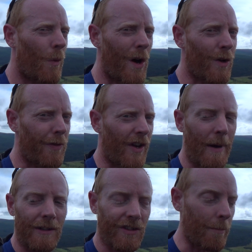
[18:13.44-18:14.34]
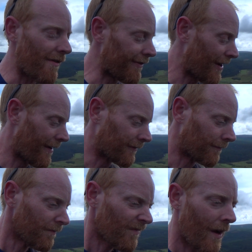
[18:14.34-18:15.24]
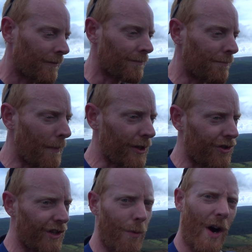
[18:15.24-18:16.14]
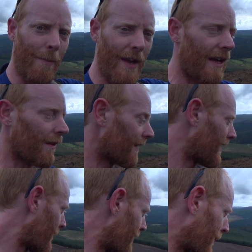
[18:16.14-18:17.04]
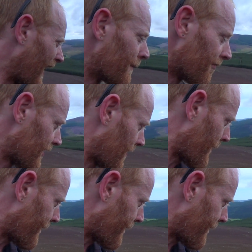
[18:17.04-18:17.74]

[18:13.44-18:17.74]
one good thing about summer is munching your way up the hill with blaeberries.